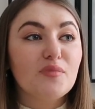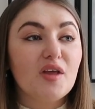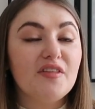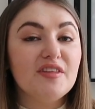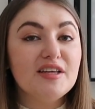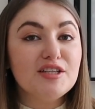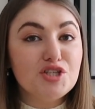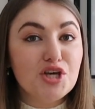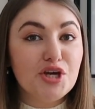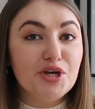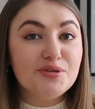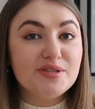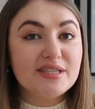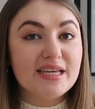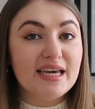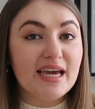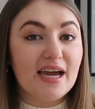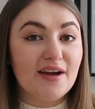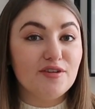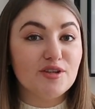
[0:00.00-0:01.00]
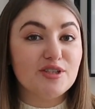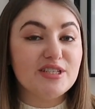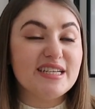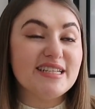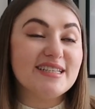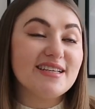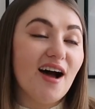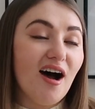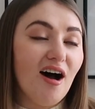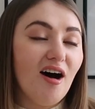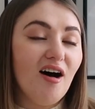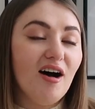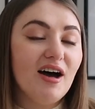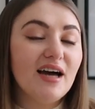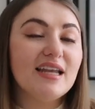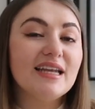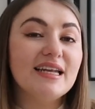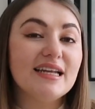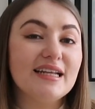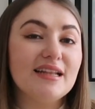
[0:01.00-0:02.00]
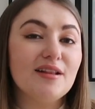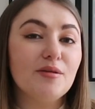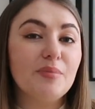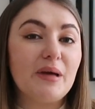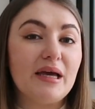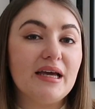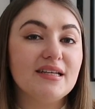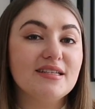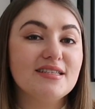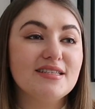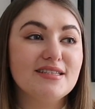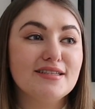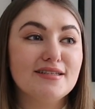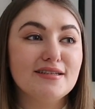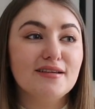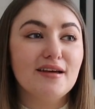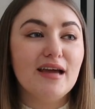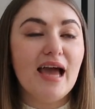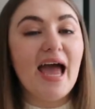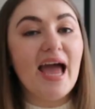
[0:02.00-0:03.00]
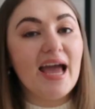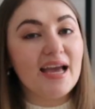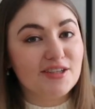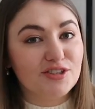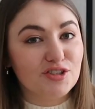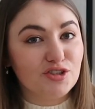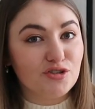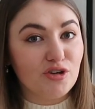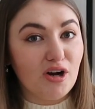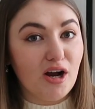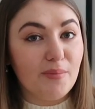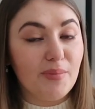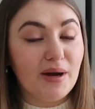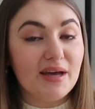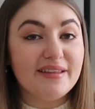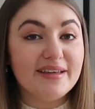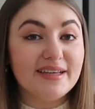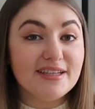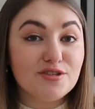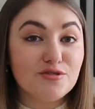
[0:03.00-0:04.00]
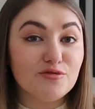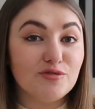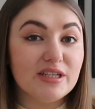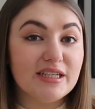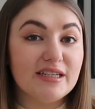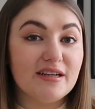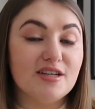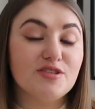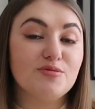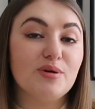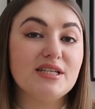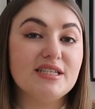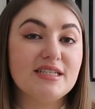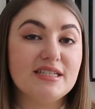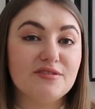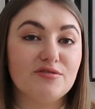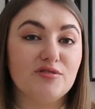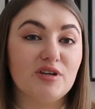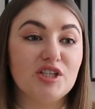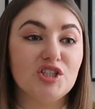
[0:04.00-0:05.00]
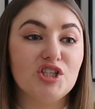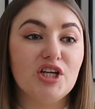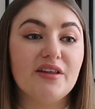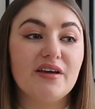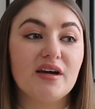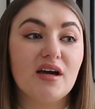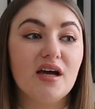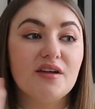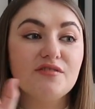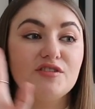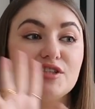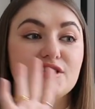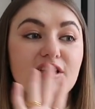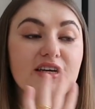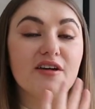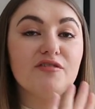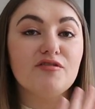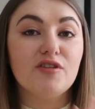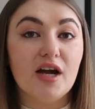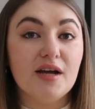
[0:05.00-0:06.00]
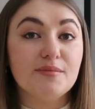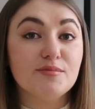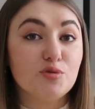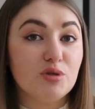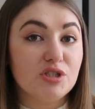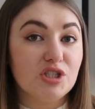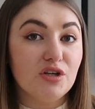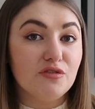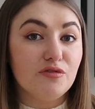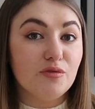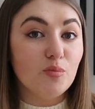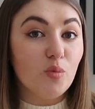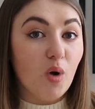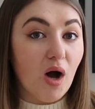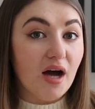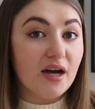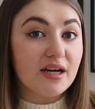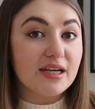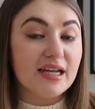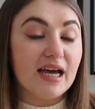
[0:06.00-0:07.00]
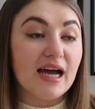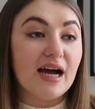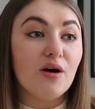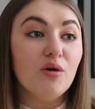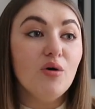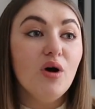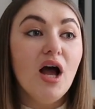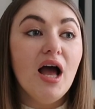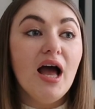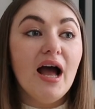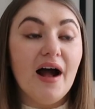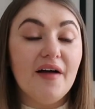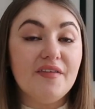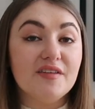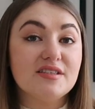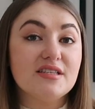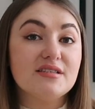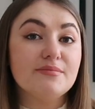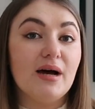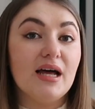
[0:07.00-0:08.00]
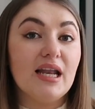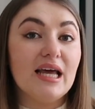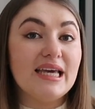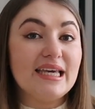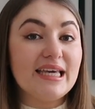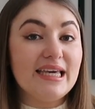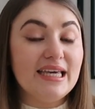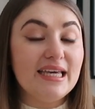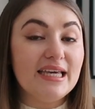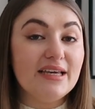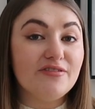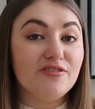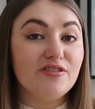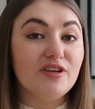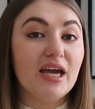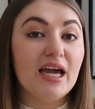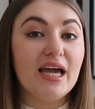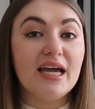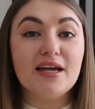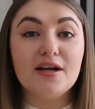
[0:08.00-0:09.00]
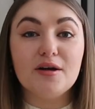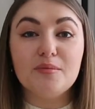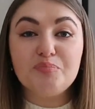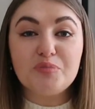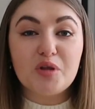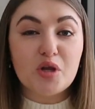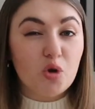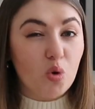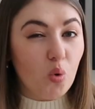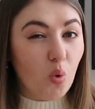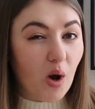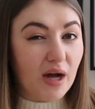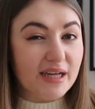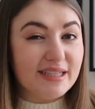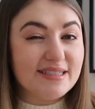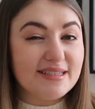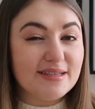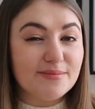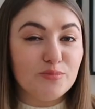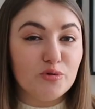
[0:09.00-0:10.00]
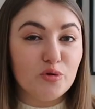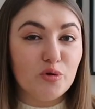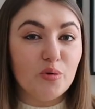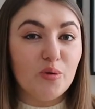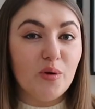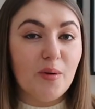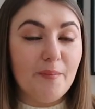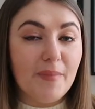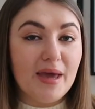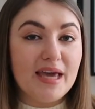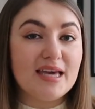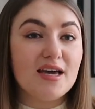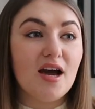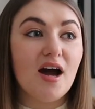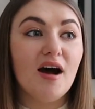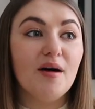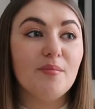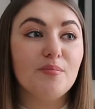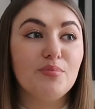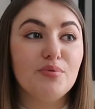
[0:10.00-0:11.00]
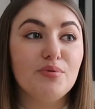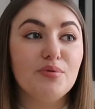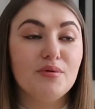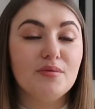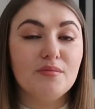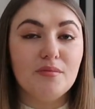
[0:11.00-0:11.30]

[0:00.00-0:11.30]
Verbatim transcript: I think two skincare routines are a little bit extra but I think it's a really nice way to differentiate that kind of just like right I'm switching from work now and this is my like evening quite simple makeup